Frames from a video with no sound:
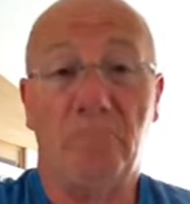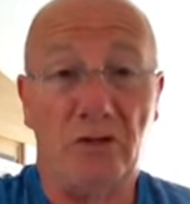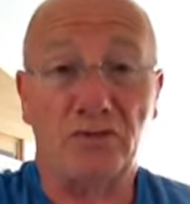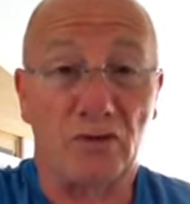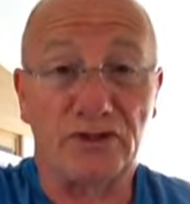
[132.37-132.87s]

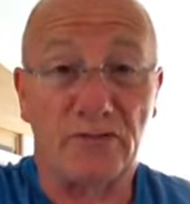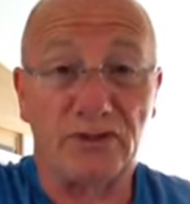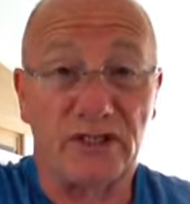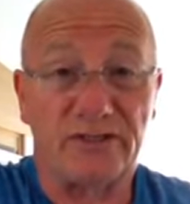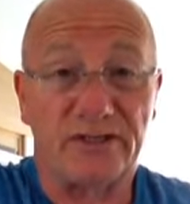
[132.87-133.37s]
That's what I set my
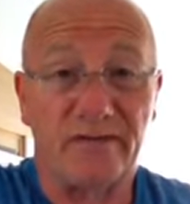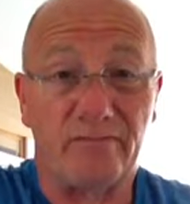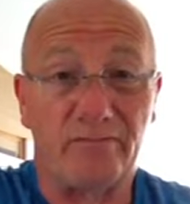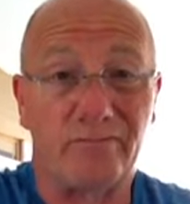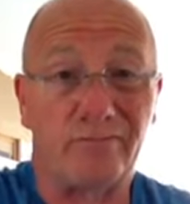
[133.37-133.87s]
zigs at.
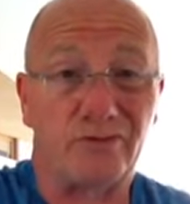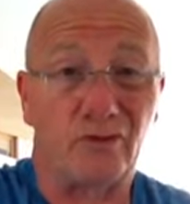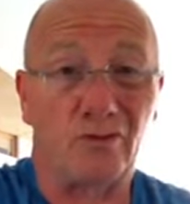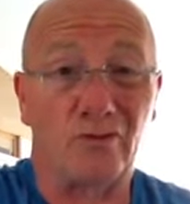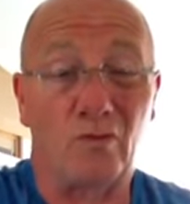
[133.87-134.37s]

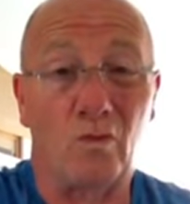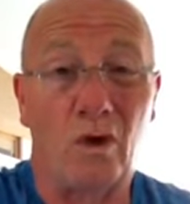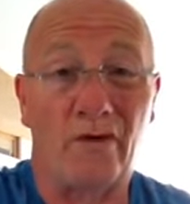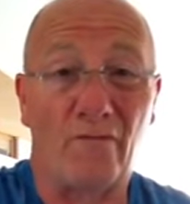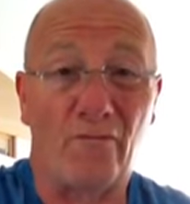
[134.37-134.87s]
So
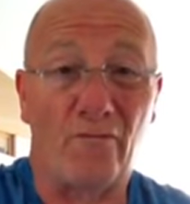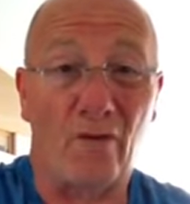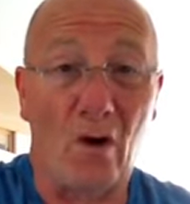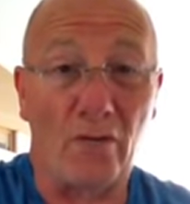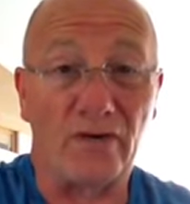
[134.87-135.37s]
one at
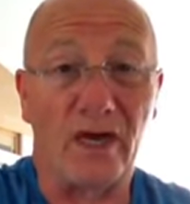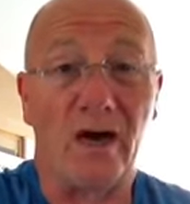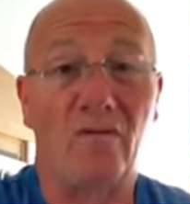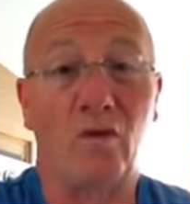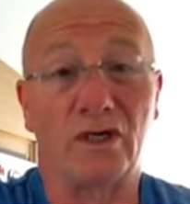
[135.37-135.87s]

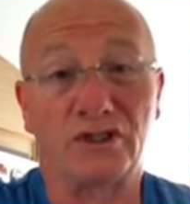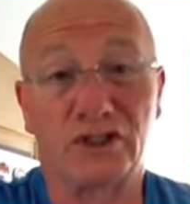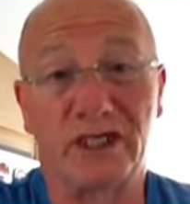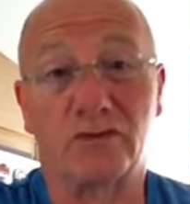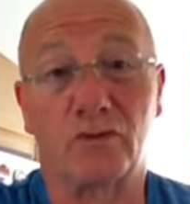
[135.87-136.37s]
5.5, one at
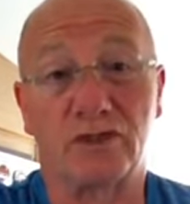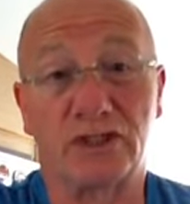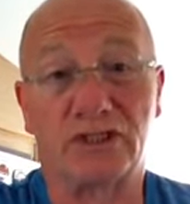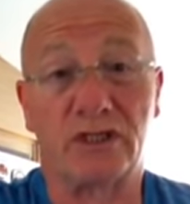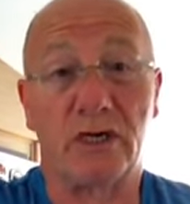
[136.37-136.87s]
6, one at
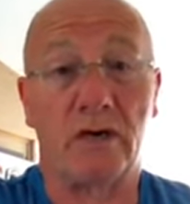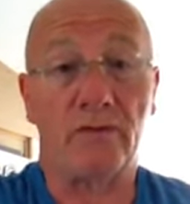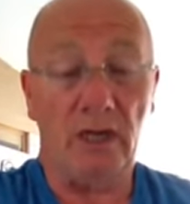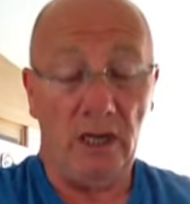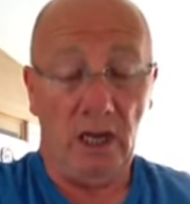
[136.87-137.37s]

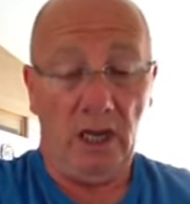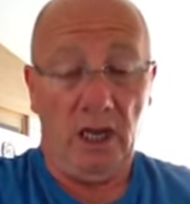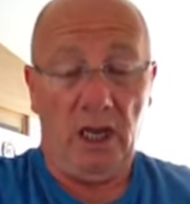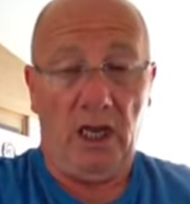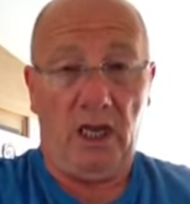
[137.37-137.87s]

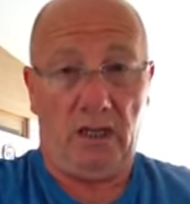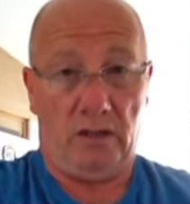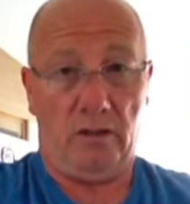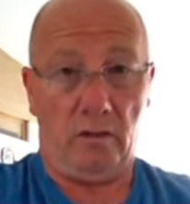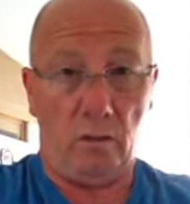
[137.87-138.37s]

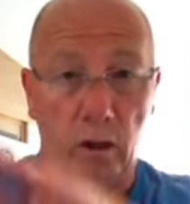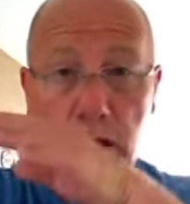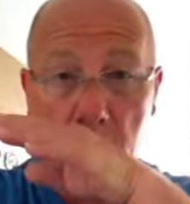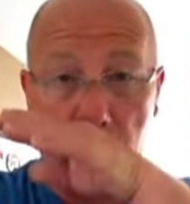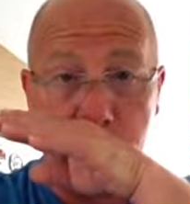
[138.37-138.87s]

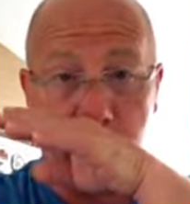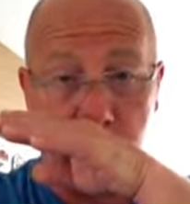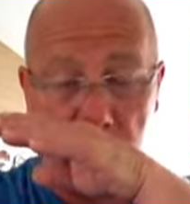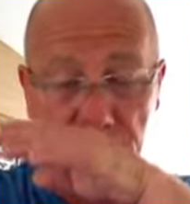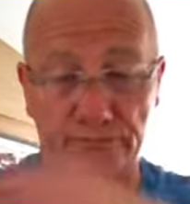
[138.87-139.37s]

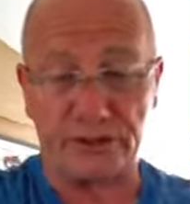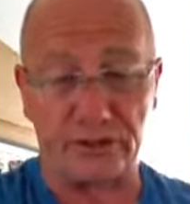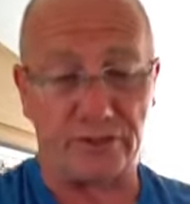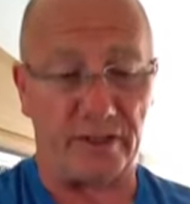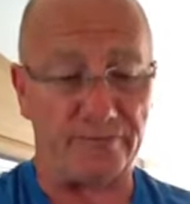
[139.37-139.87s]
6.5.
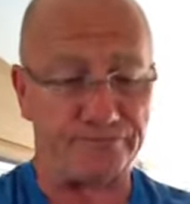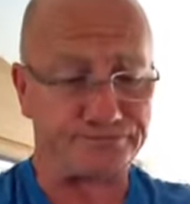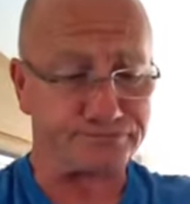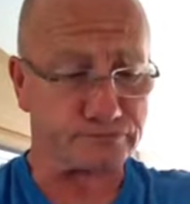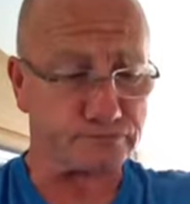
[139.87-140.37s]
Excuse me.
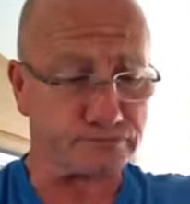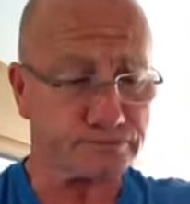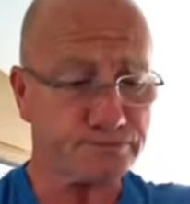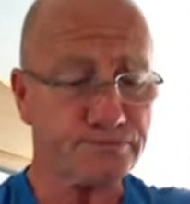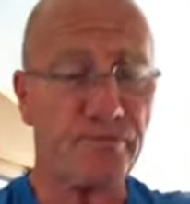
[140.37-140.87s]

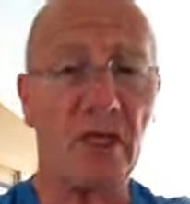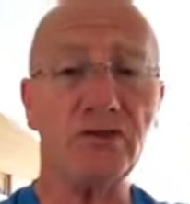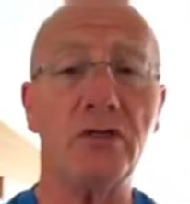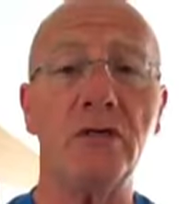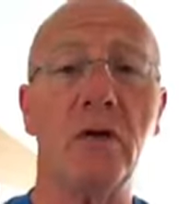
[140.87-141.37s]

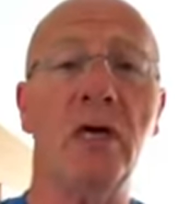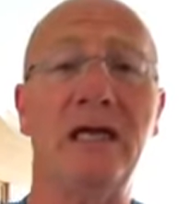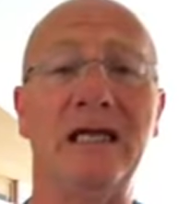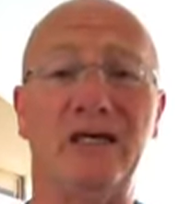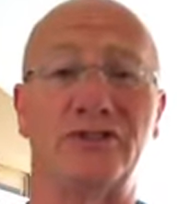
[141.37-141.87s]
So
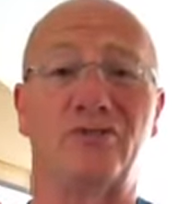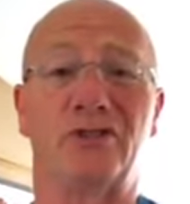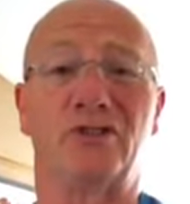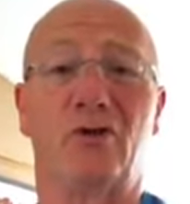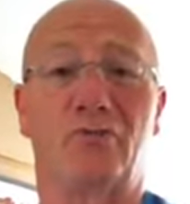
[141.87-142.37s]
that's the
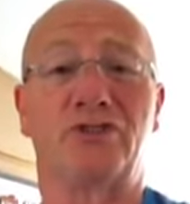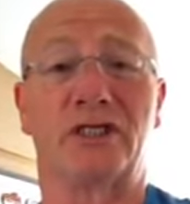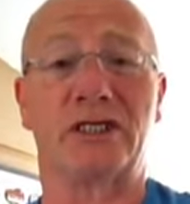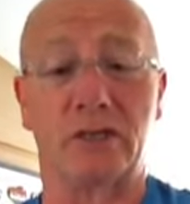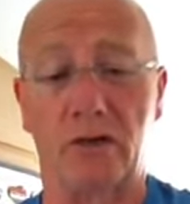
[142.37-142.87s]
reason I
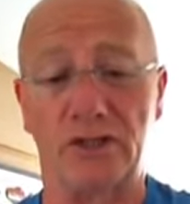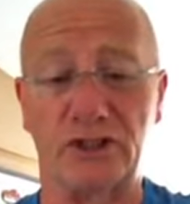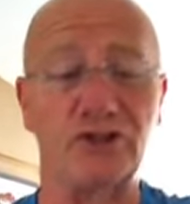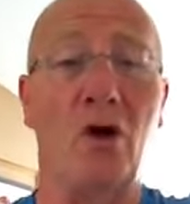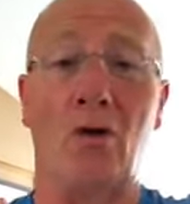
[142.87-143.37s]
particularly got this.
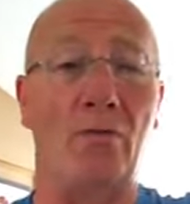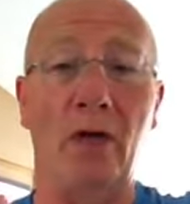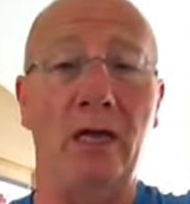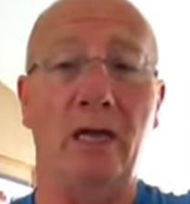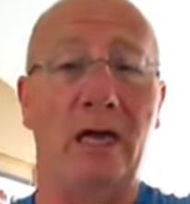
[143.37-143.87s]
It's not
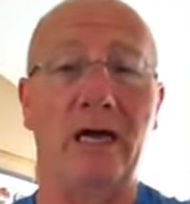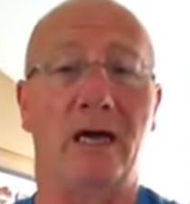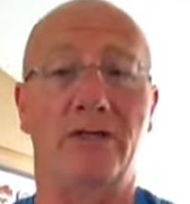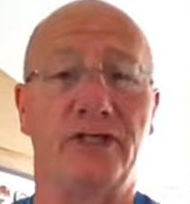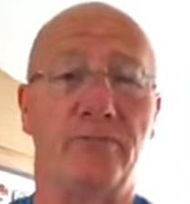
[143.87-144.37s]

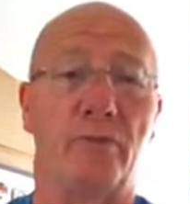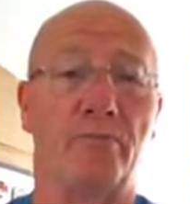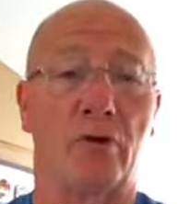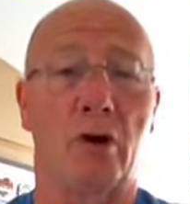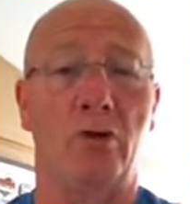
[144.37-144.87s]
a deeper
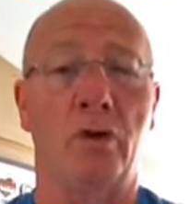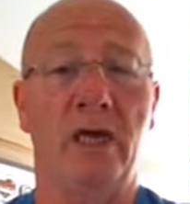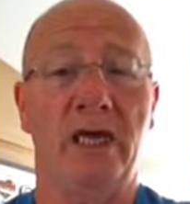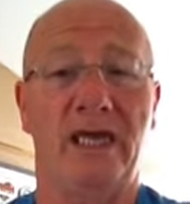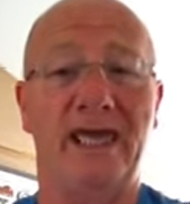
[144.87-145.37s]
pro.
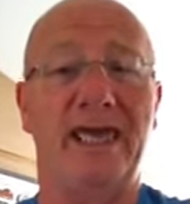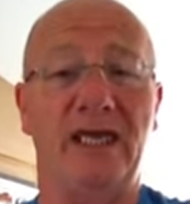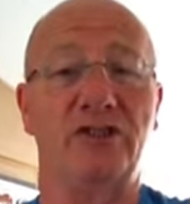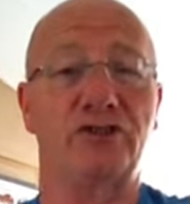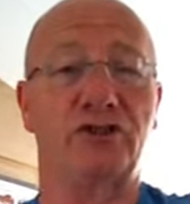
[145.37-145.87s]
It
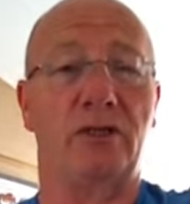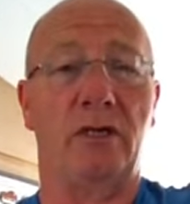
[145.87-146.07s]
is